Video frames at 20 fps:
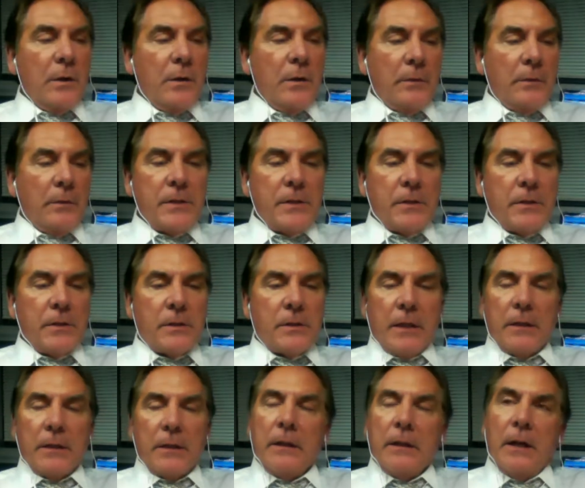the reasons
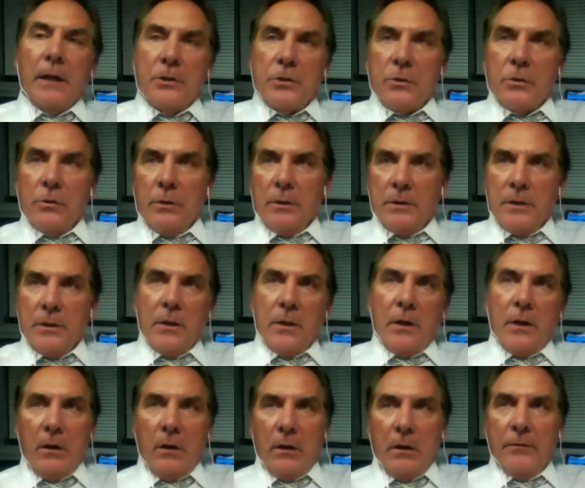that Don Shula is in the
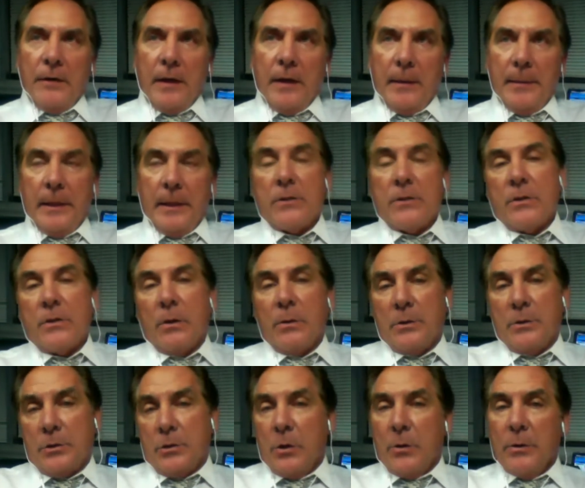Hall of Fame, and so
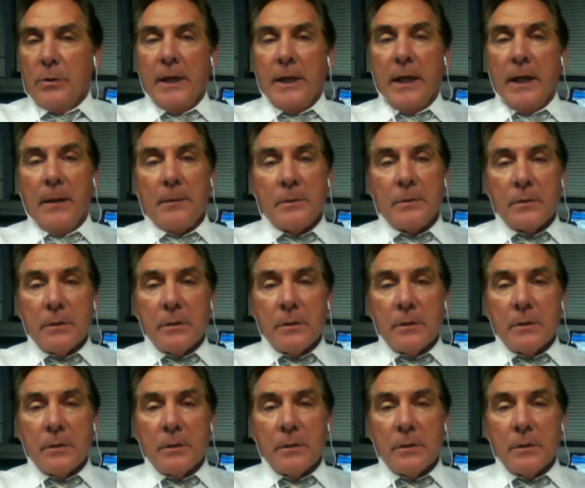is Joe Gibbs,